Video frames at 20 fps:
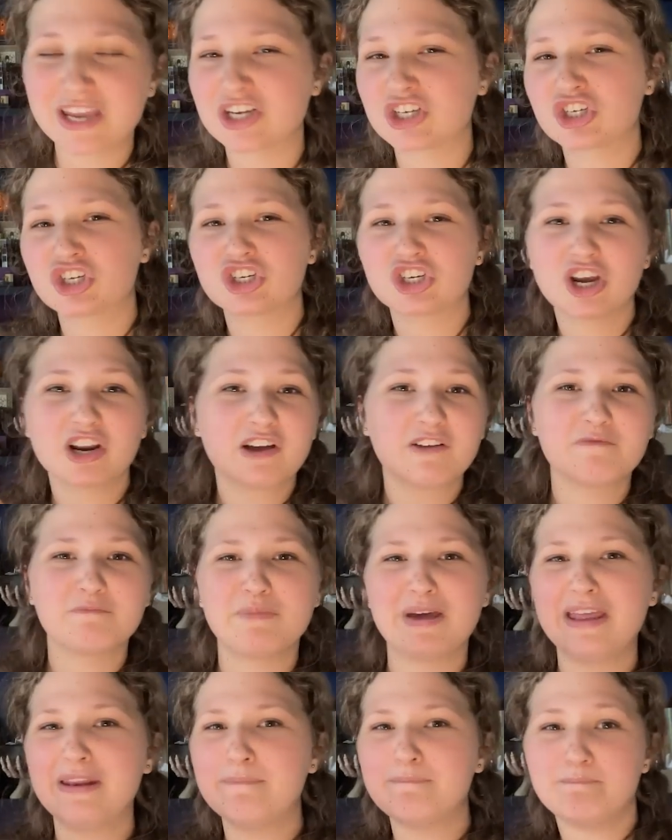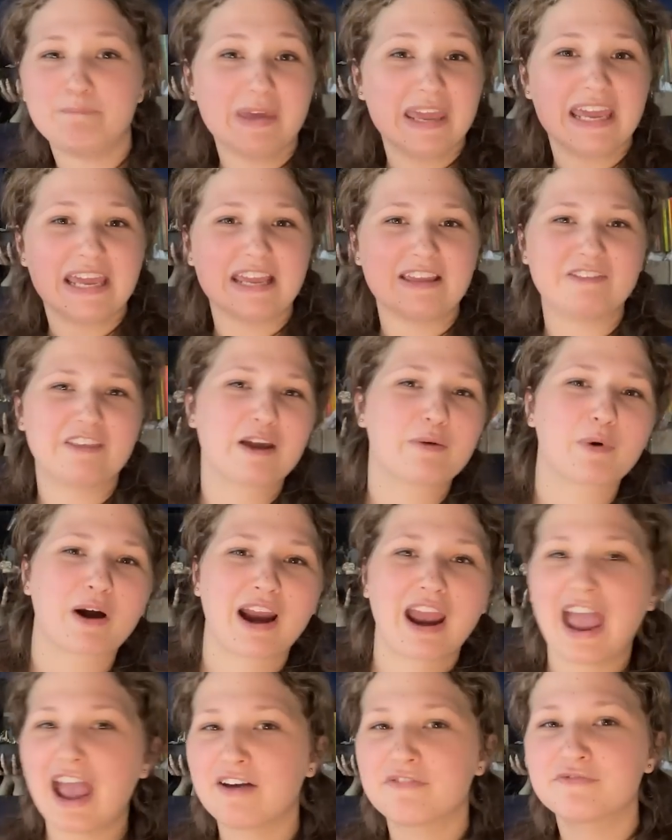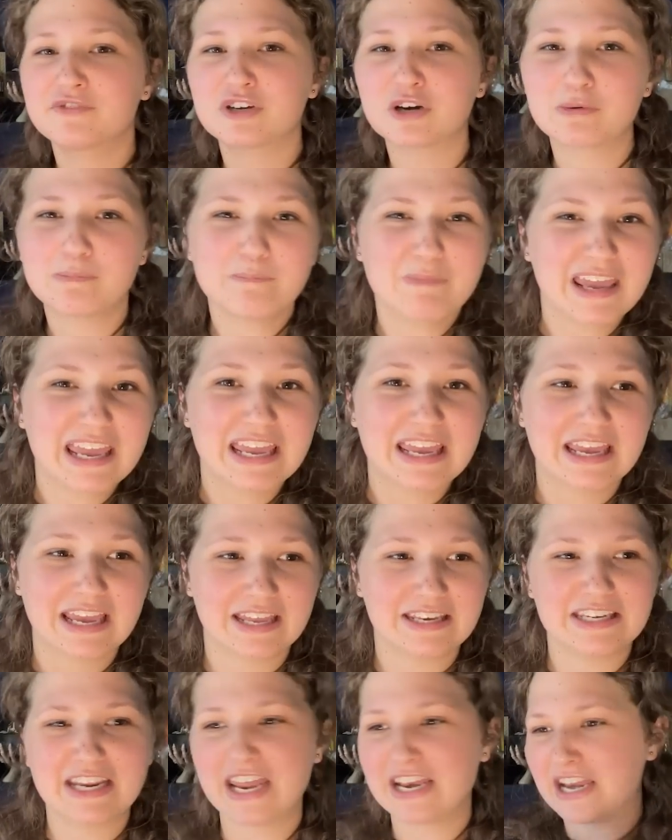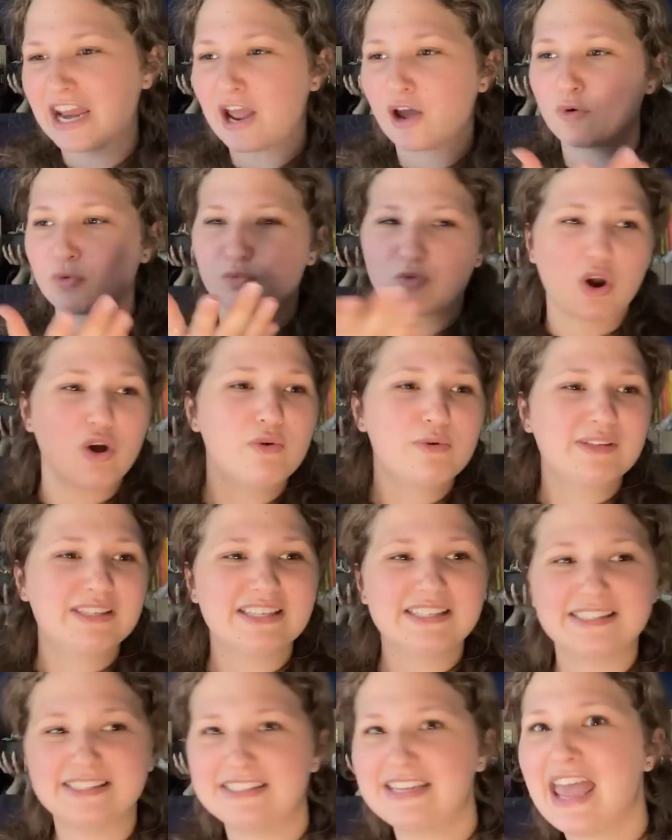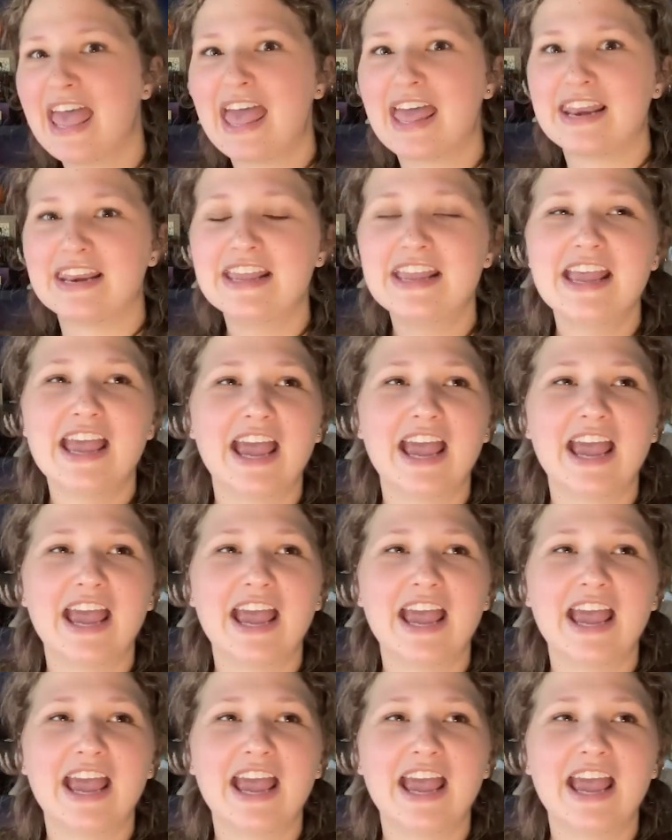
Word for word: It should have been me. They were after me. And yet now Rose is dead.